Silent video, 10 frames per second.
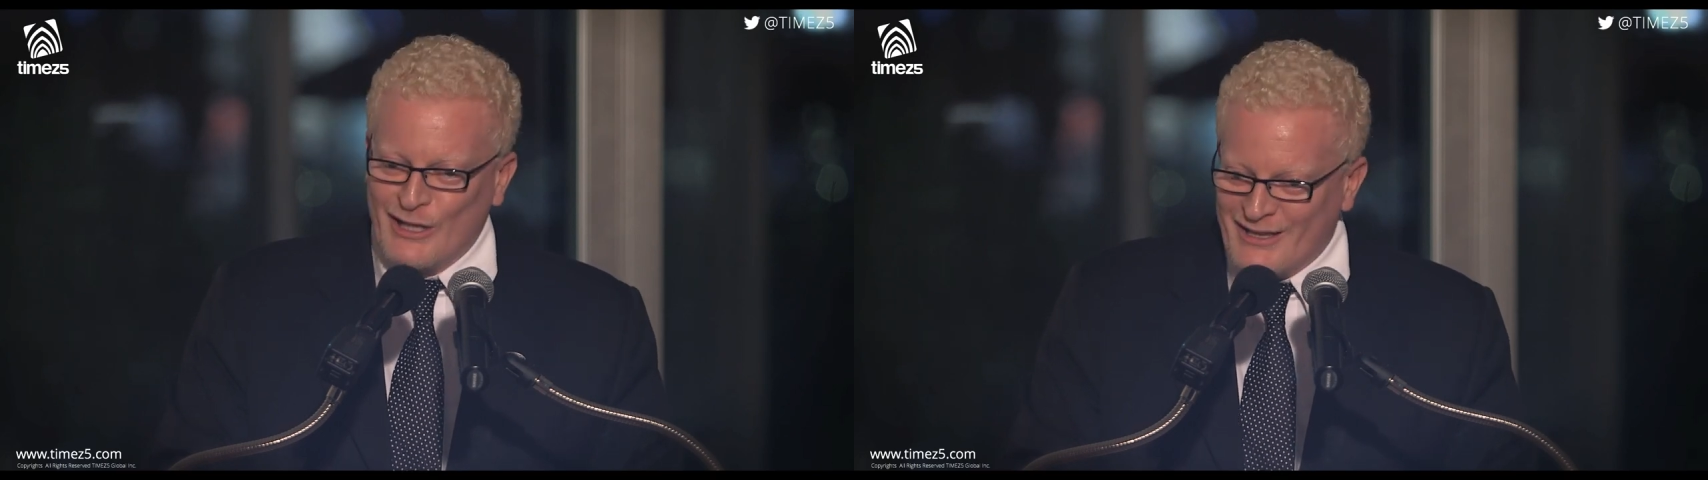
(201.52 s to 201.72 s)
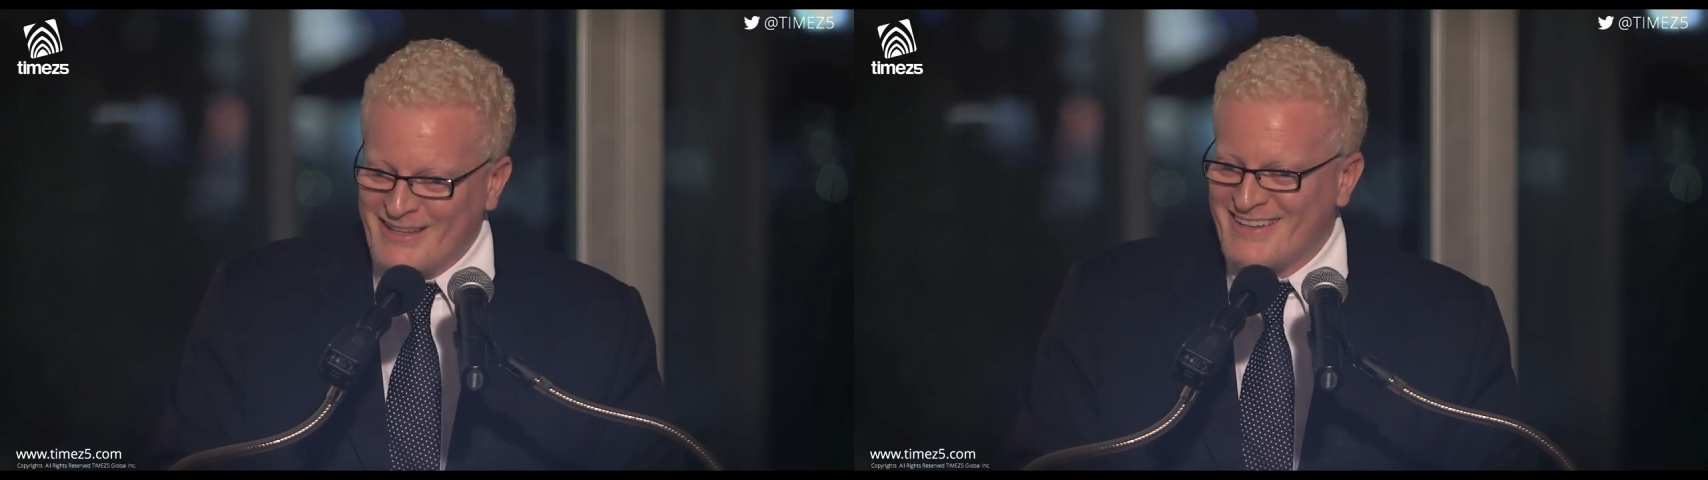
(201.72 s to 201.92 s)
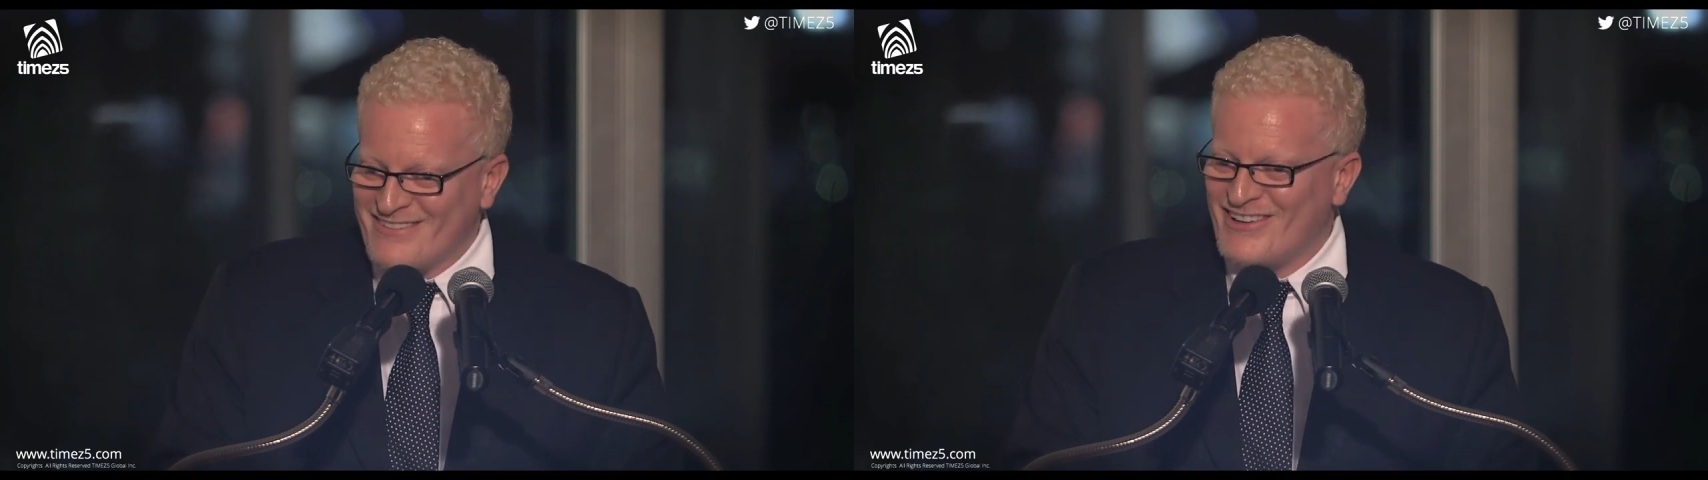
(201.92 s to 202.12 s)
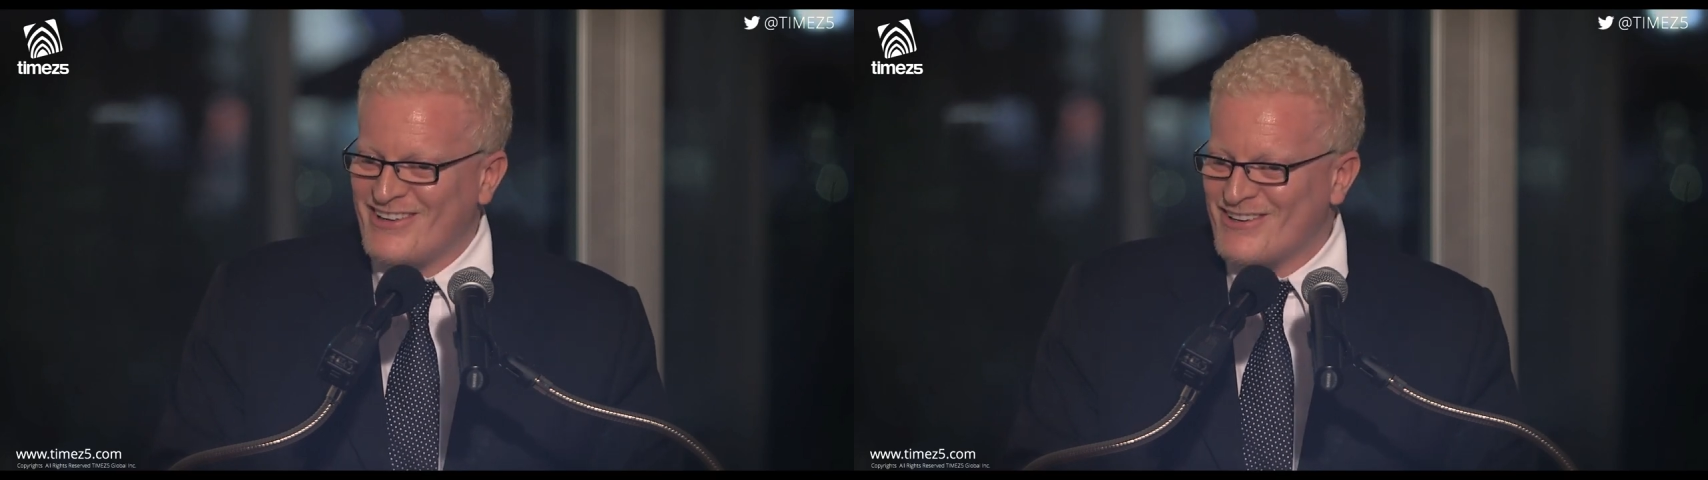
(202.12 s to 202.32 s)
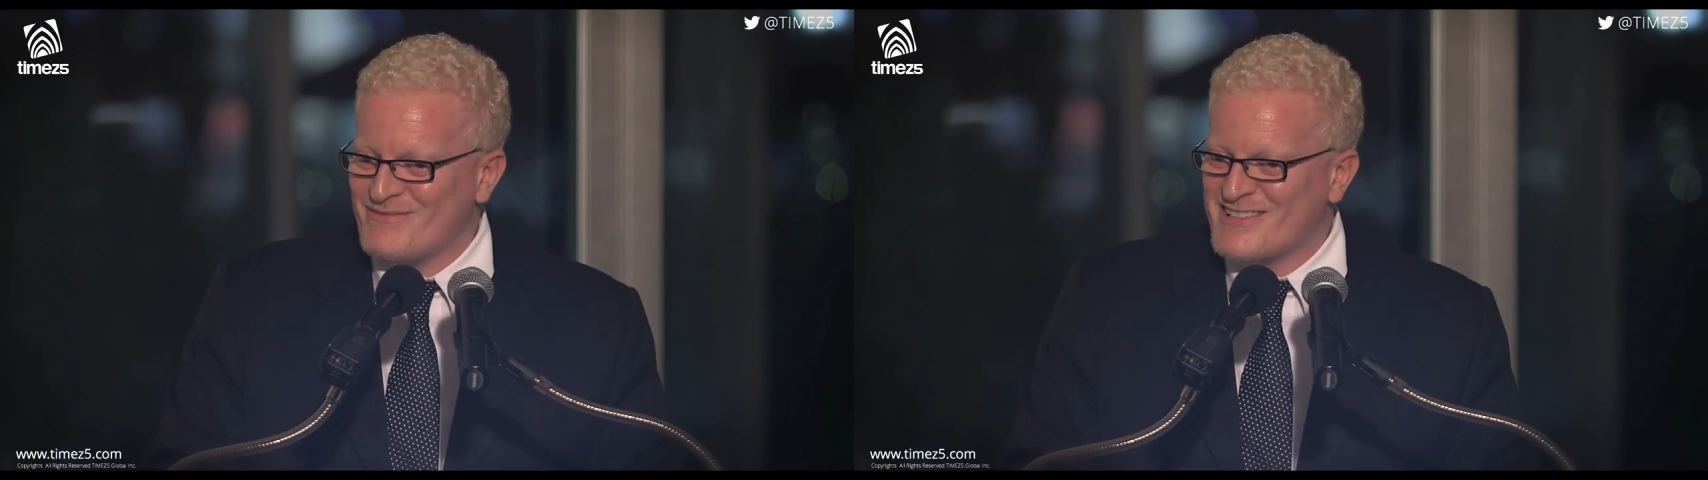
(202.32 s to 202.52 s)
little
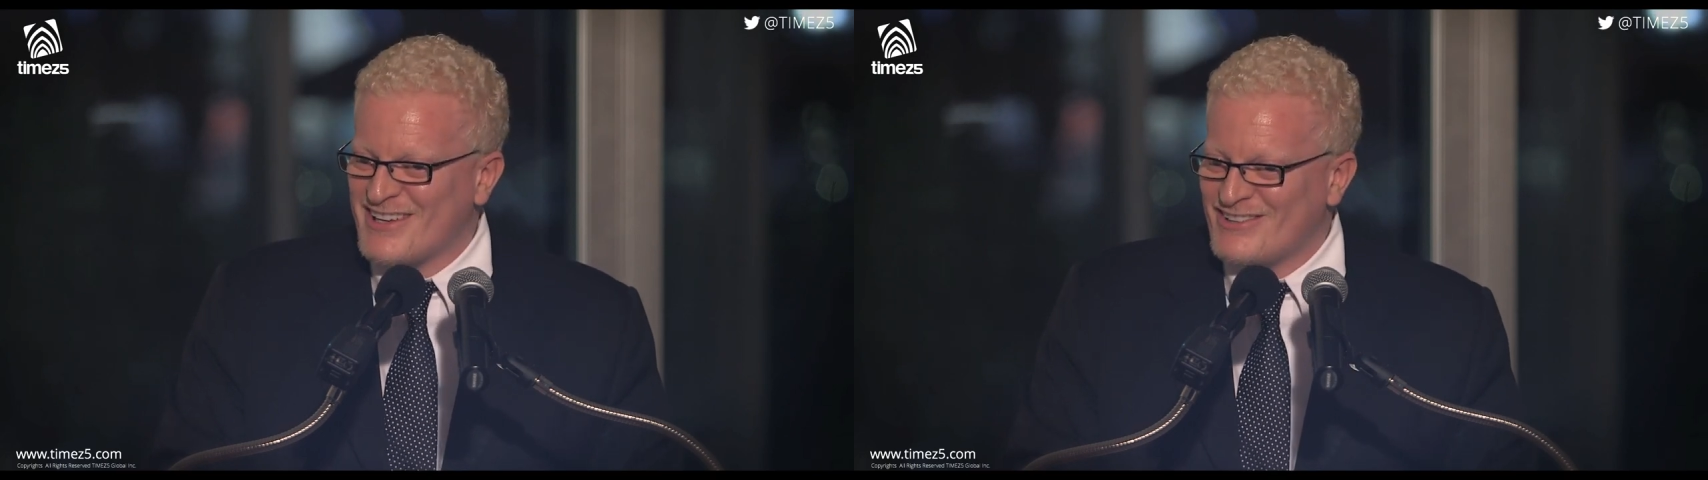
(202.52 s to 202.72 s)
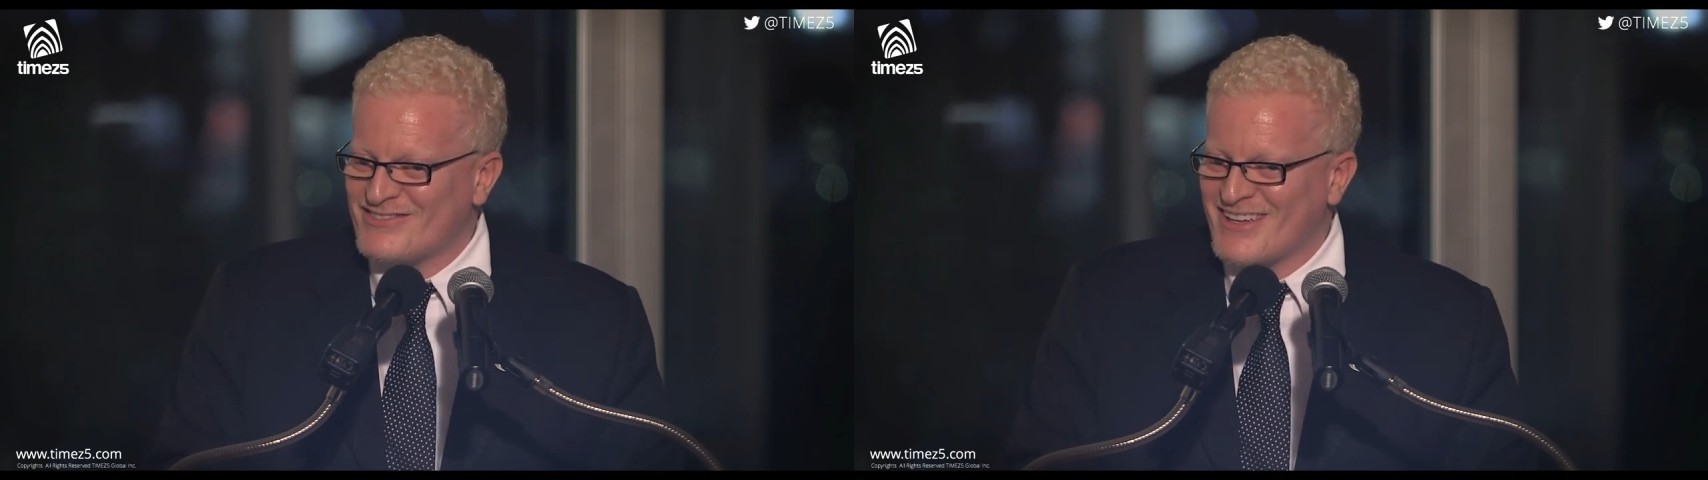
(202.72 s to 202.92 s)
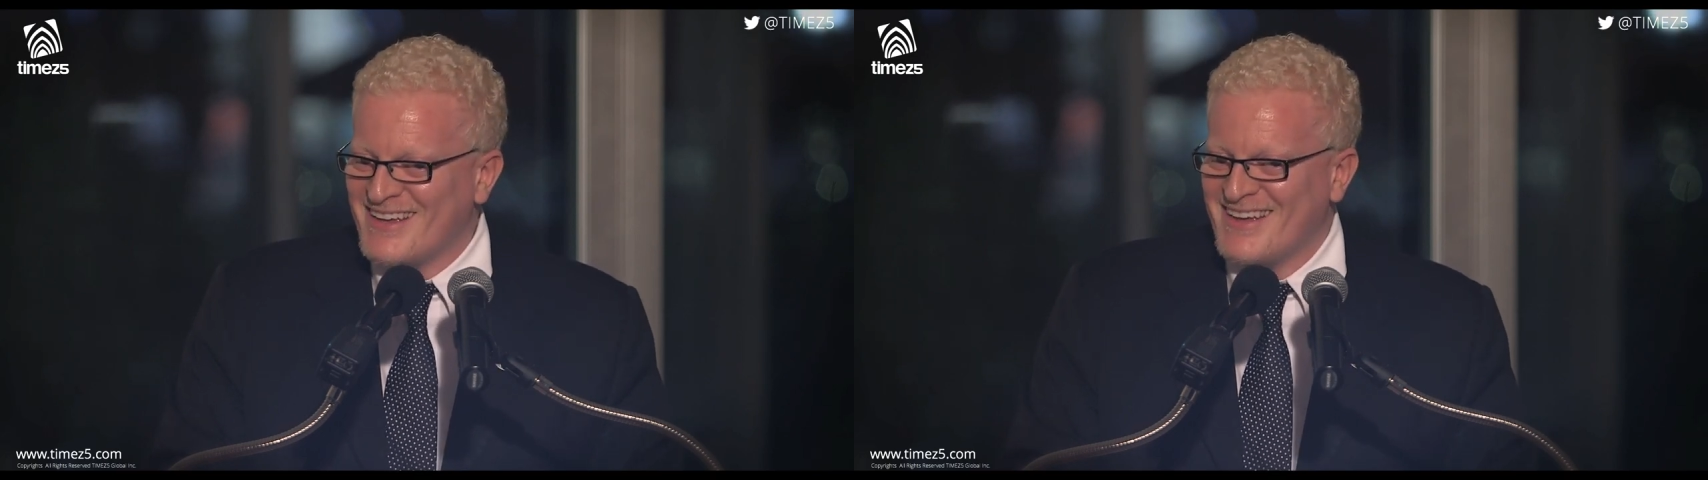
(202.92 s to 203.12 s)
innovator himself,